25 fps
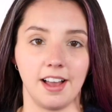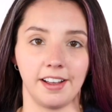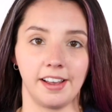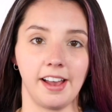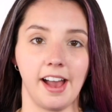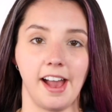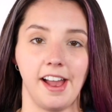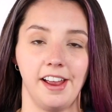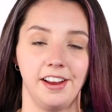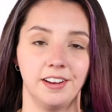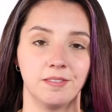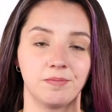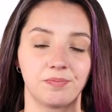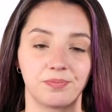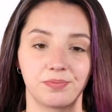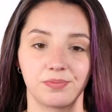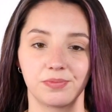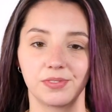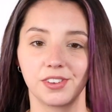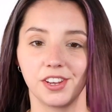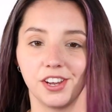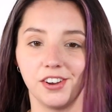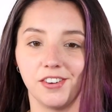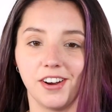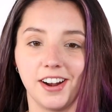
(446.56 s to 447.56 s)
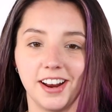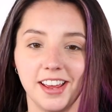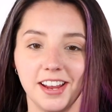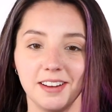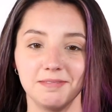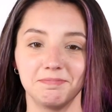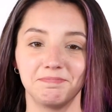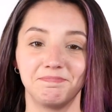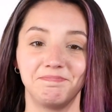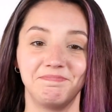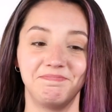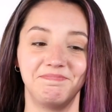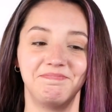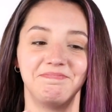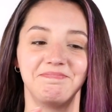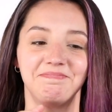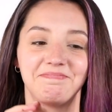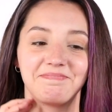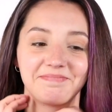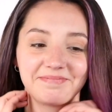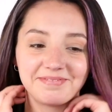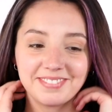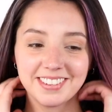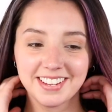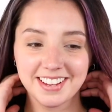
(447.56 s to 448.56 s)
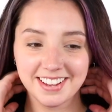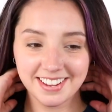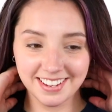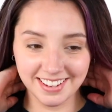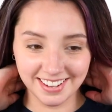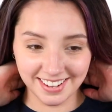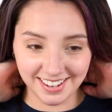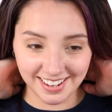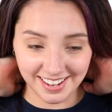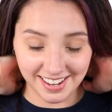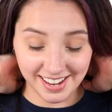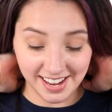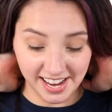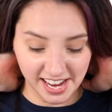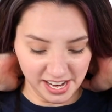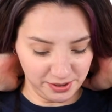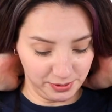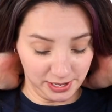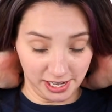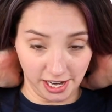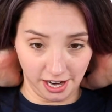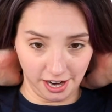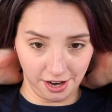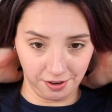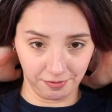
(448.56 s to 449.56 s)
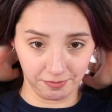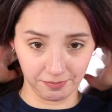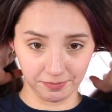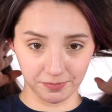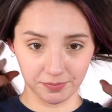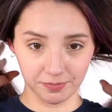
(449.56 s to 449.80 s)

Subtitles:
Okay, you ready? Here we go.